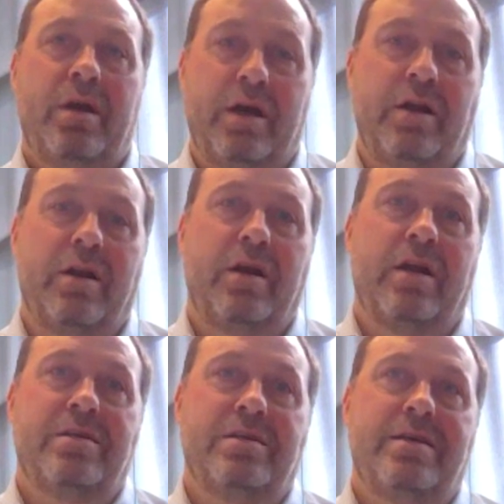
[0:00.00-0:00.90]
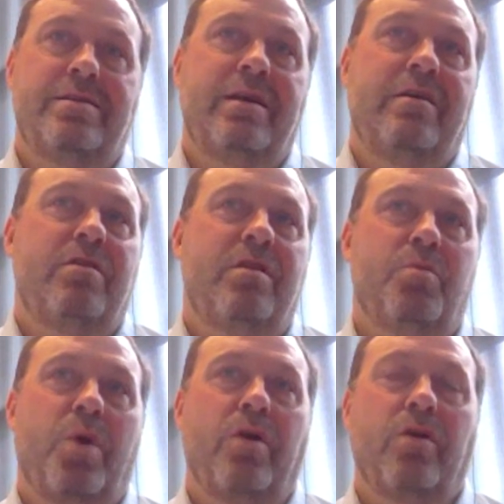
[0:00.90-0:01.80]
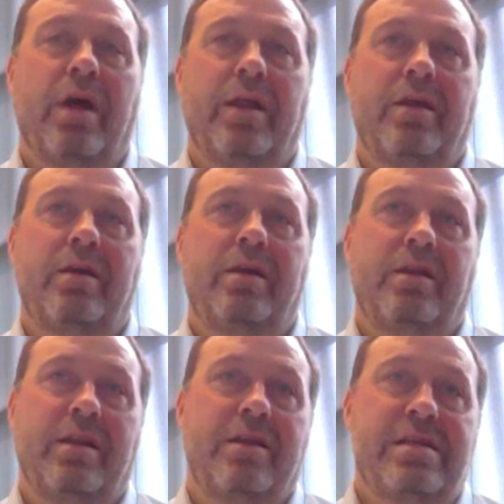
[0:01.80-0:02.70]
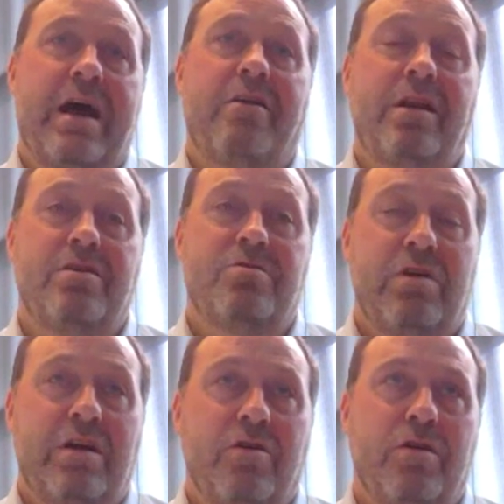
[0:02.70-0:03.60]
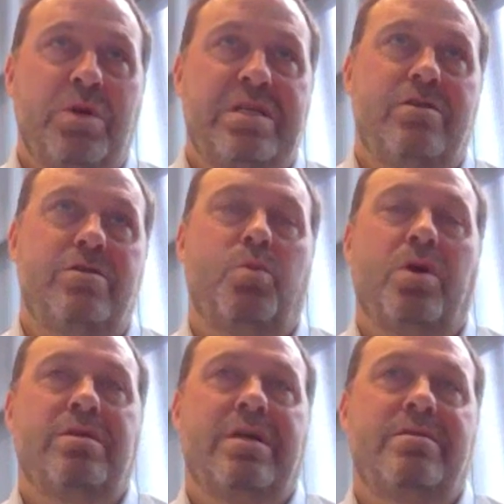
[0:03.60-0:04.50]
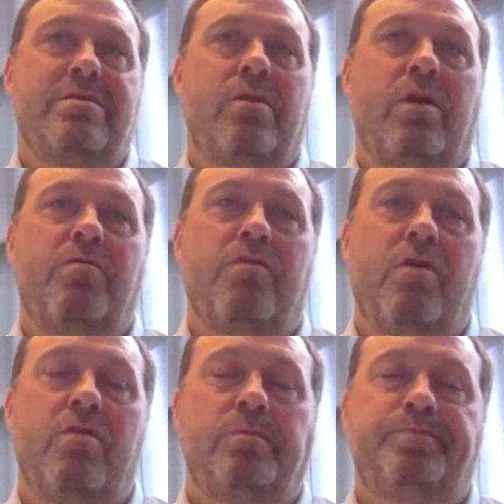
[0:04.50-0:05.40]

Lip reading: can assist in giving the product that the tire industry and other potential processors are looking for.